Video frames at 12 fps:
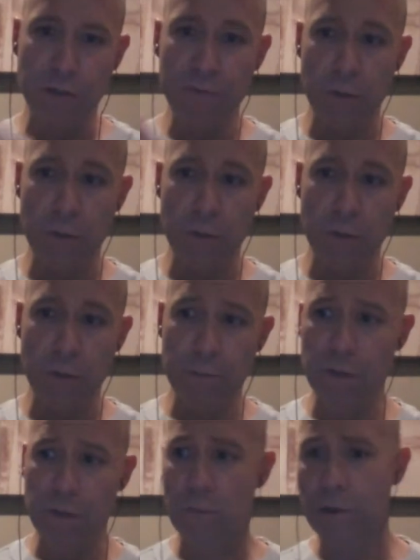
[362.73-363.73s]
footprint,
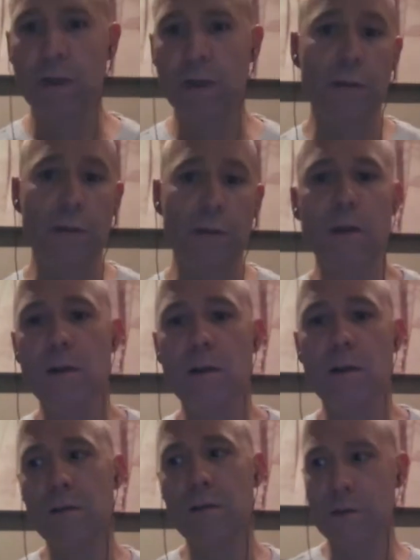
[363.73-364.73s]
which,
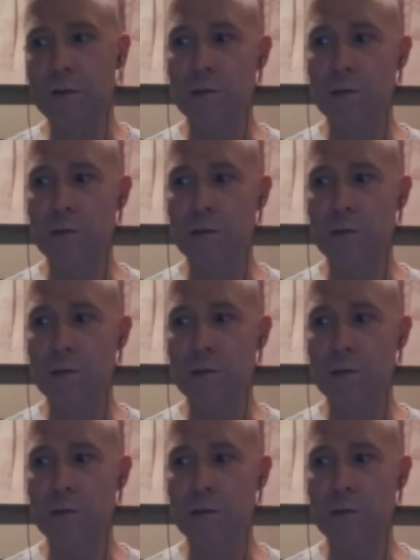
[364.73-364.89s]
admittedly is